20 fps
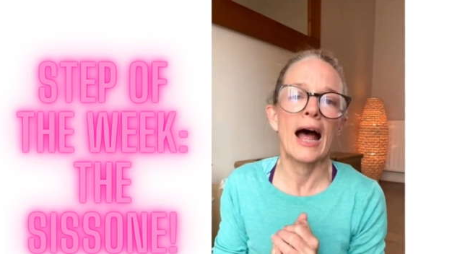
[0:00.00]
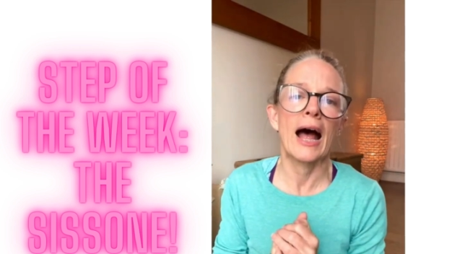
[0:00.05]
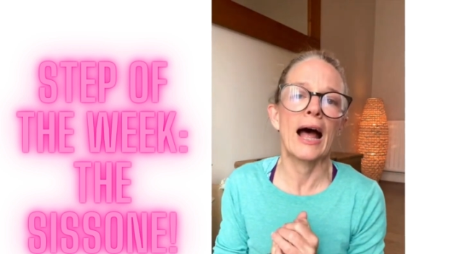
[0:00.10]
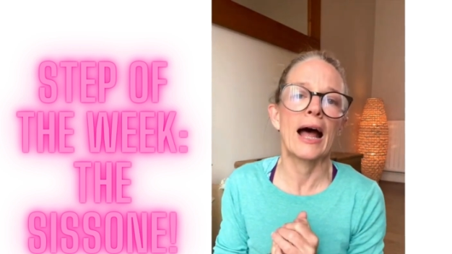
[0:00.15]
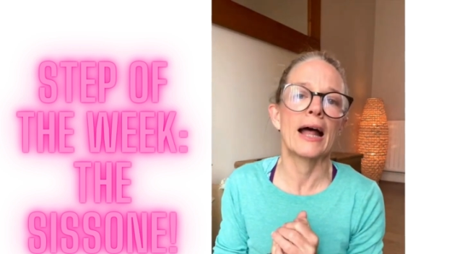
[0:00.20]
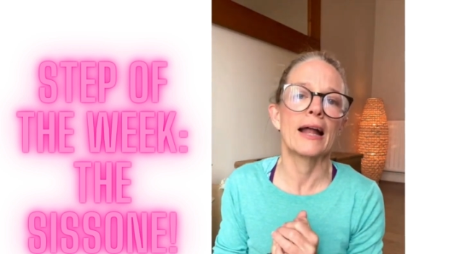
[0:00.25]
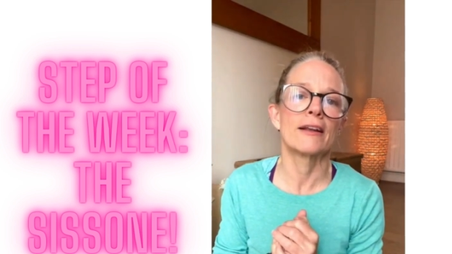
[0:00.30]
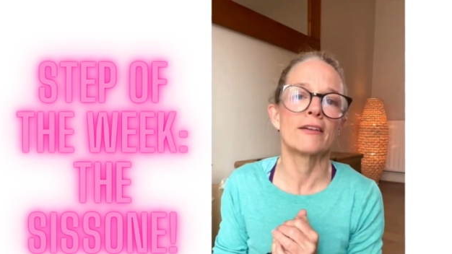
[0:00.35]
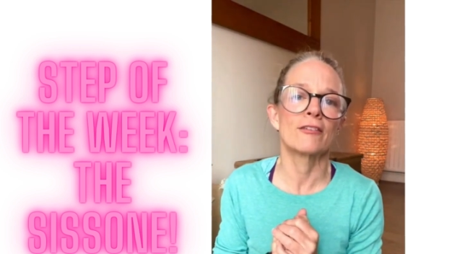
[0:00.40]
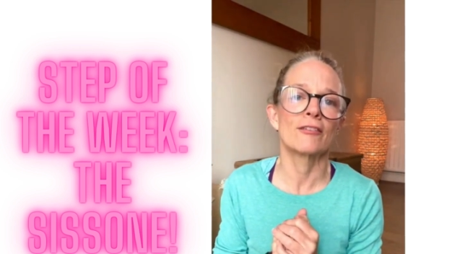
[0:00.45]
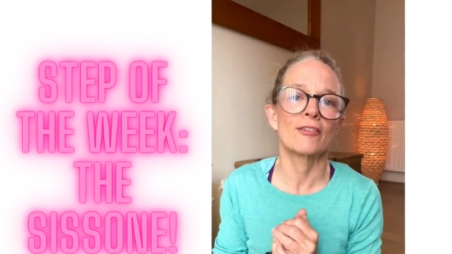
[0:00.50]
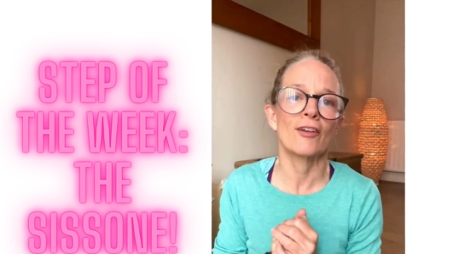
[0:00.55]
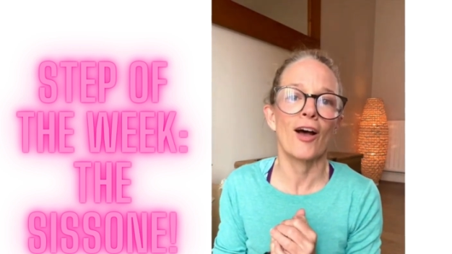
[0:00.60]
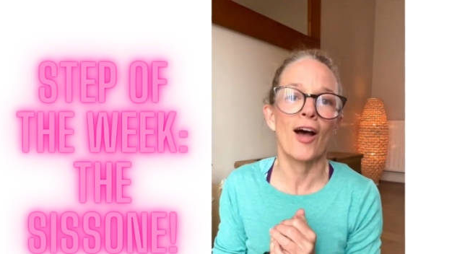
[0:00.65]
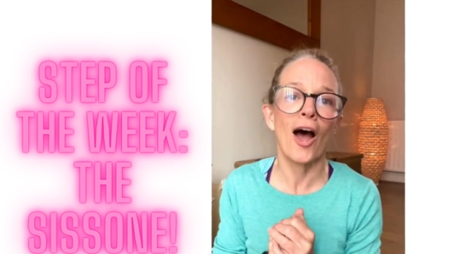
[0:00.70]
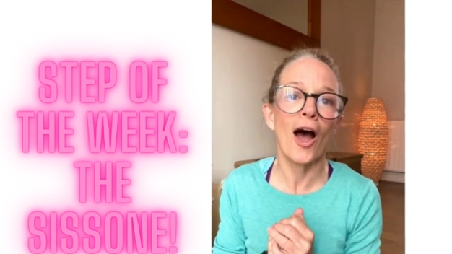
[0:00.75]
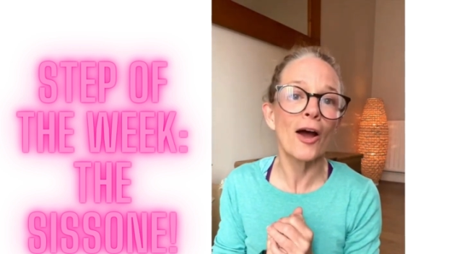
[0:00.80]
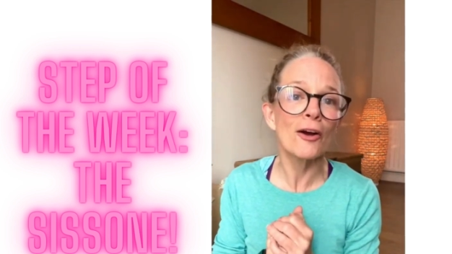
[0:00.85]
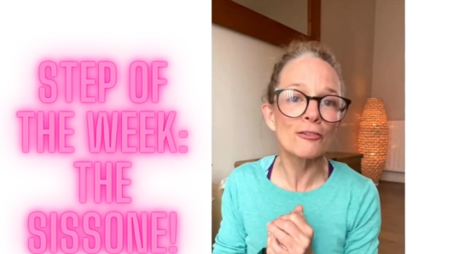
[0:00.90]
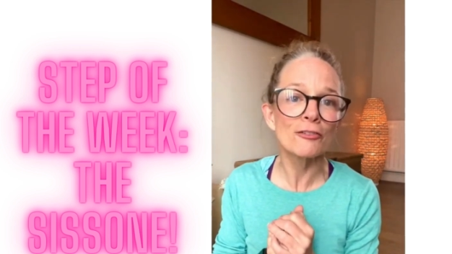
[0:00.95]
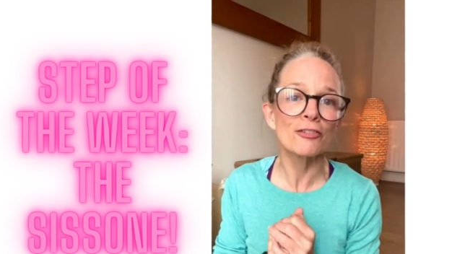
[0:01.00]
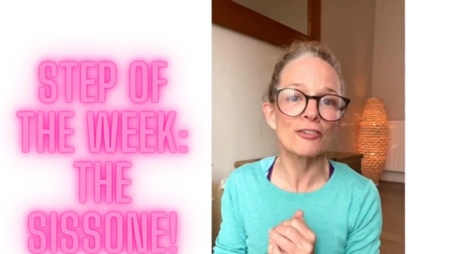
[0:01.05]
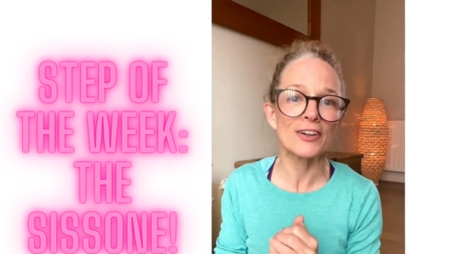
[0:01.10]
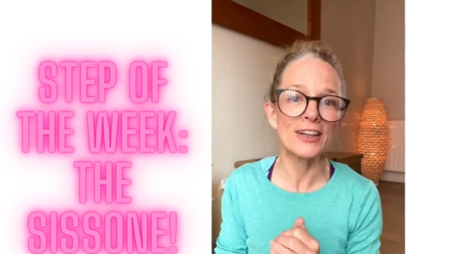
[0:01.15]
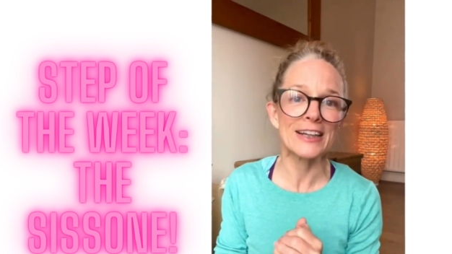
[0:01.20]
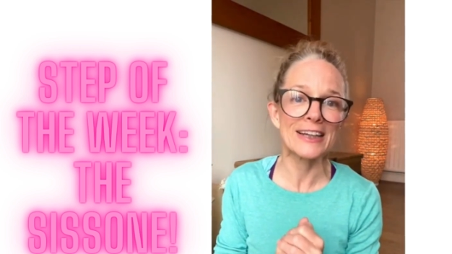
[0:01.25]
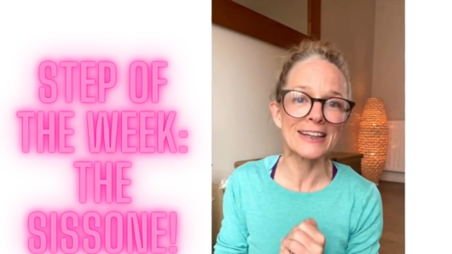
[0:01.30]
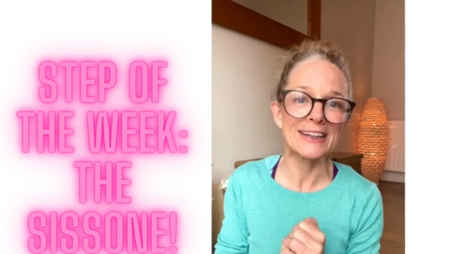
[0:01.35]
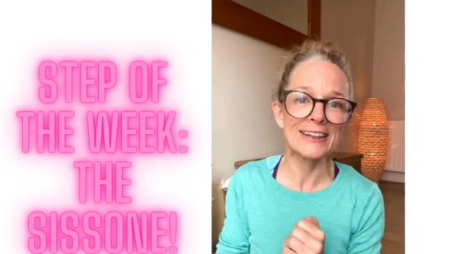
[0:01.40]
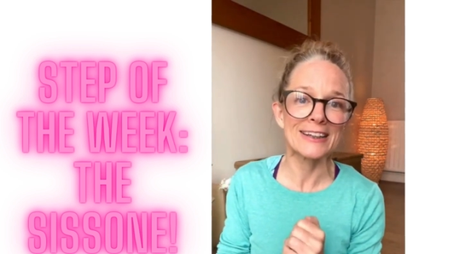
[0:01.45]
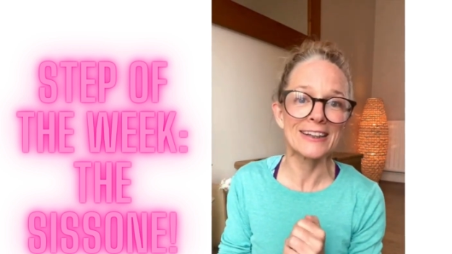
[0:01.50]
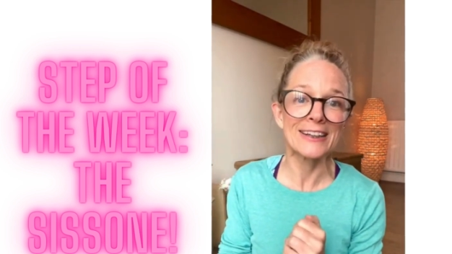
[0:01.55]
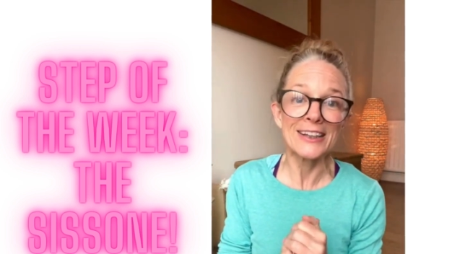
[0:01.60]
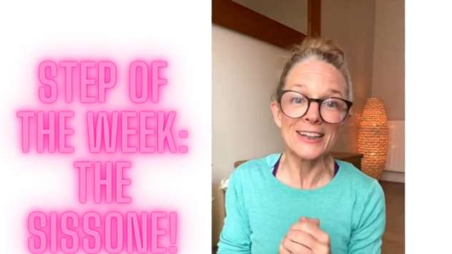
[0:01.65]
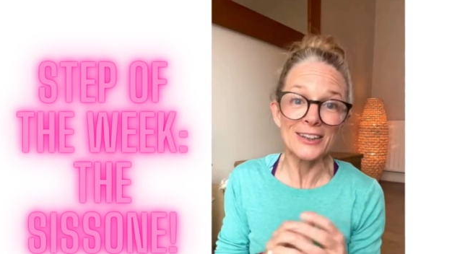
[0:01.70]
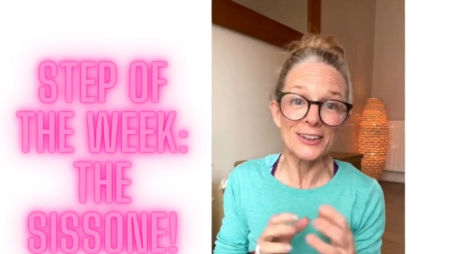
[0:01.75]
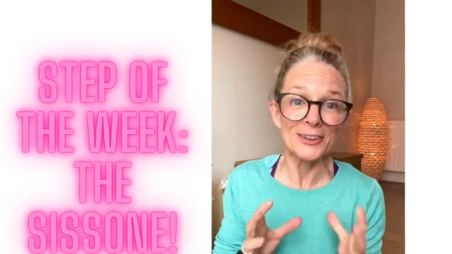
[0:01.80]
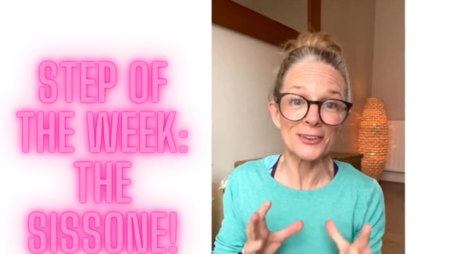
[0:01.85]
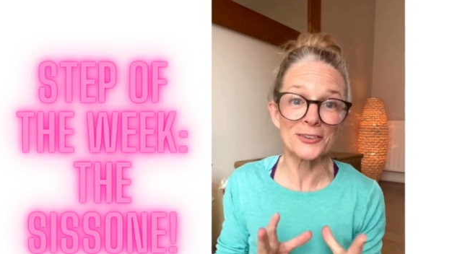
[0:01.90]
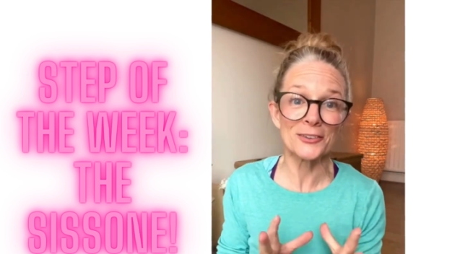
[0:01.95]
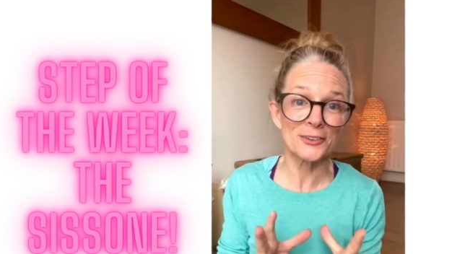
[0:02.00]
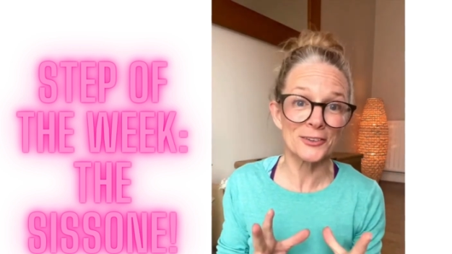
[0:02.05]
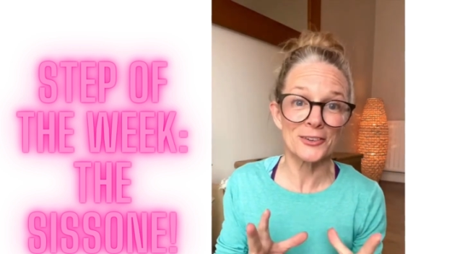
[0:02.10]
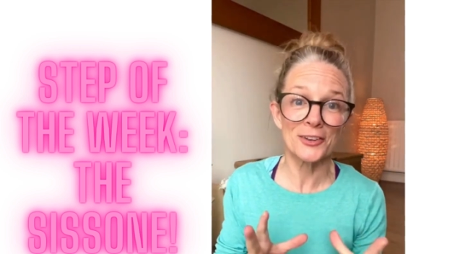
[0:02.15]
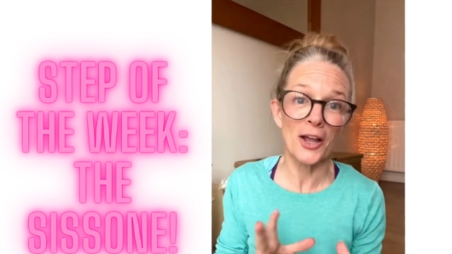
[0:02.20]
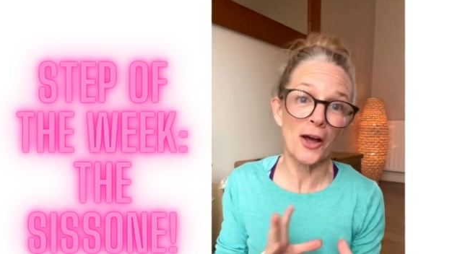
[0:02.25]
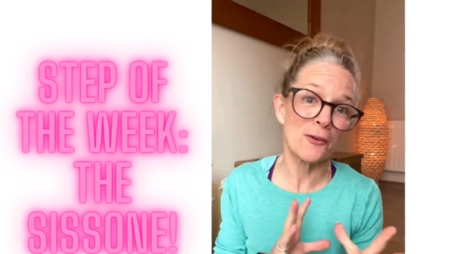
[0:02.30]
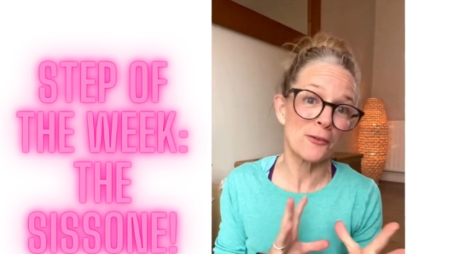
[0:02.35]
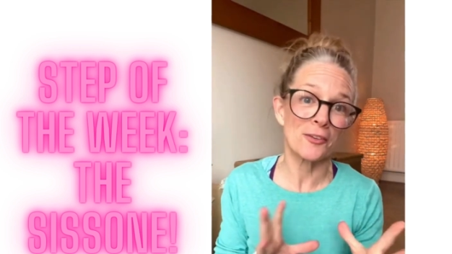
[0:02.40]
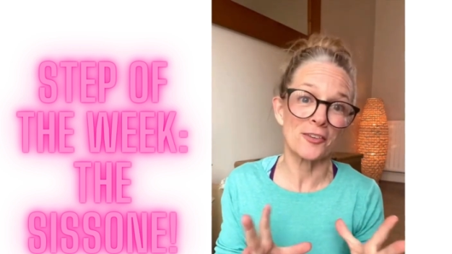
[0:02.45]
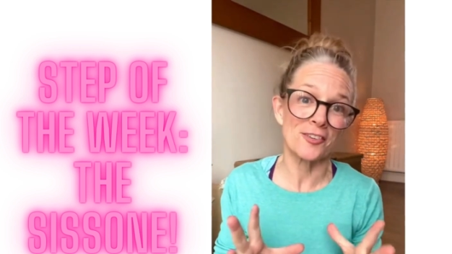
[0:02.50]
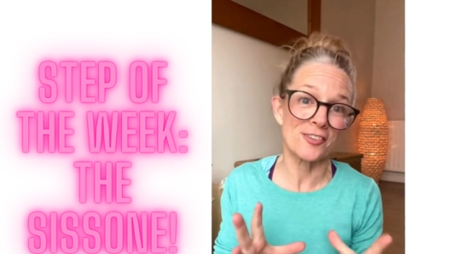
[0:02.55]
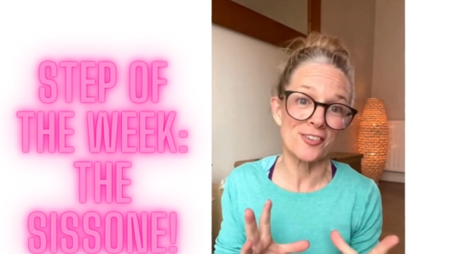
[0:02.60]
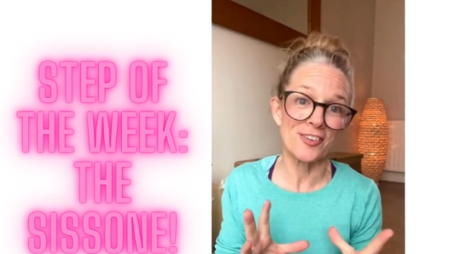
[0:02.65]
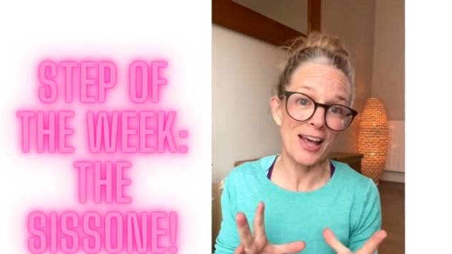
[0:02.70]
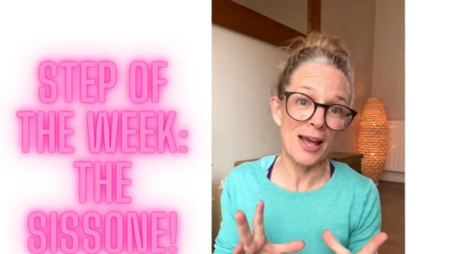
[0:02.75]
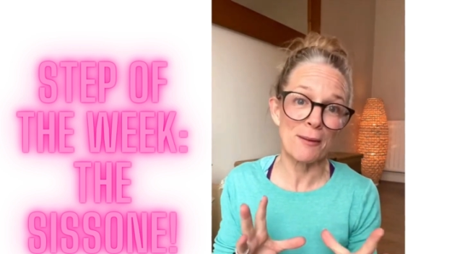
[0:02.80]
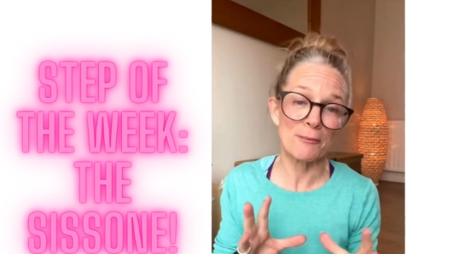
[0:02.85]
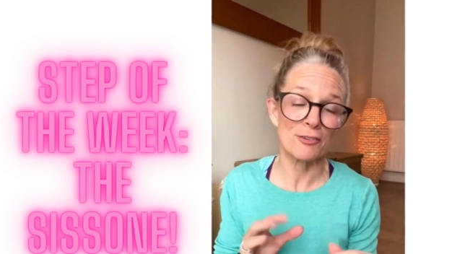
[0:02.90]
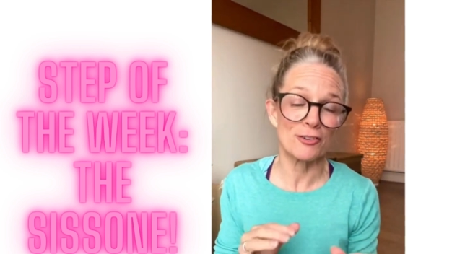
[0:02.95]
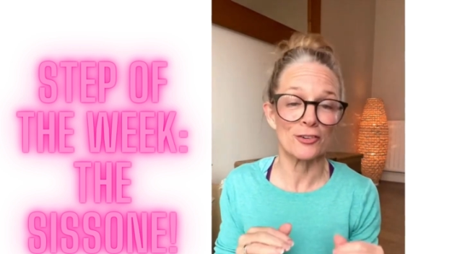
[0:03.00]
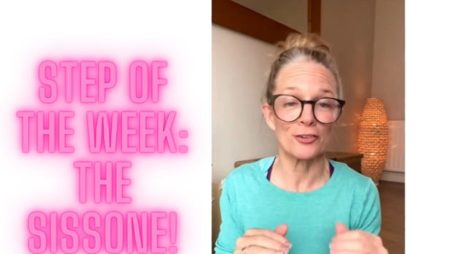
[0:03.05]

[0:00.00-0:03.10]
and hopefully you'll know the steps,